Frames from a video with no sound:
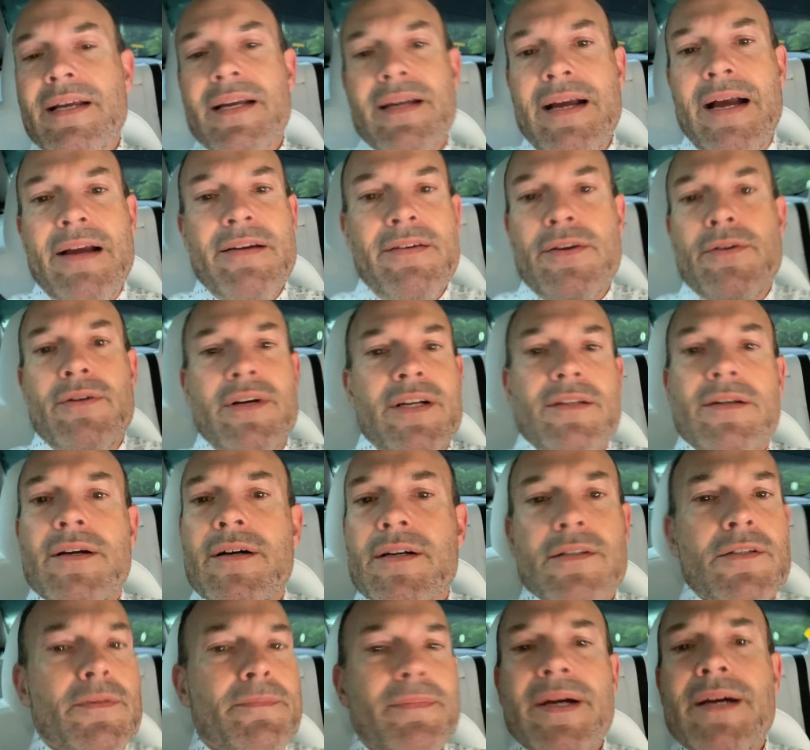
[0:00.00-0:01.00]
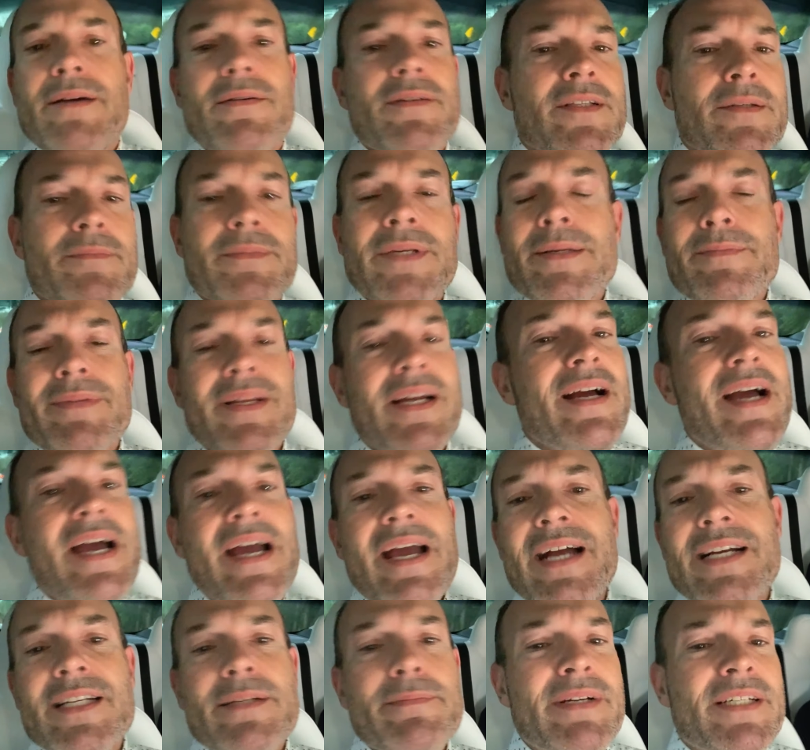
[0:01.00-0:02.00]
I talk to parents sometimes, like I
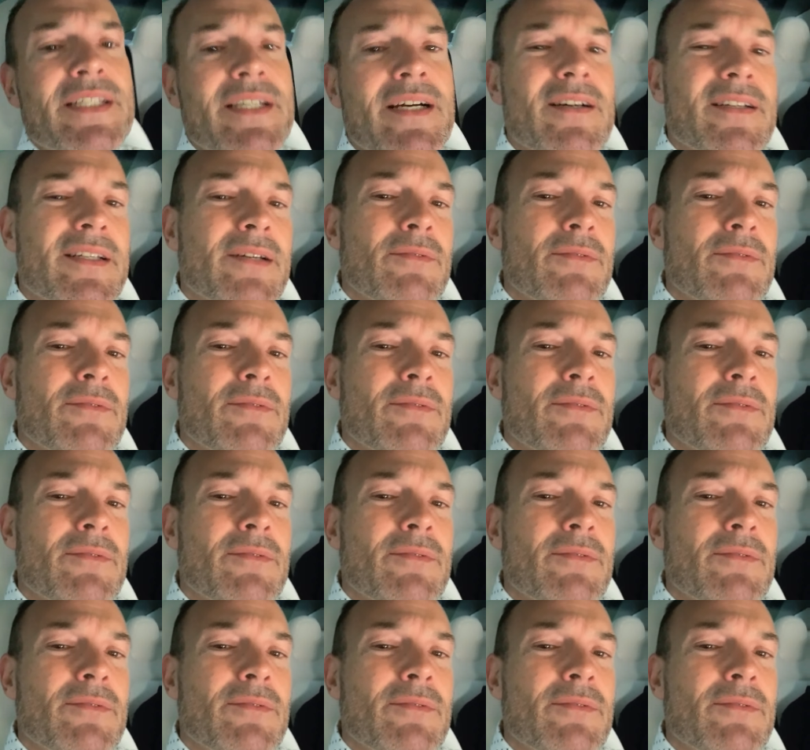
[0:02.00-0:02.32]
ask my child,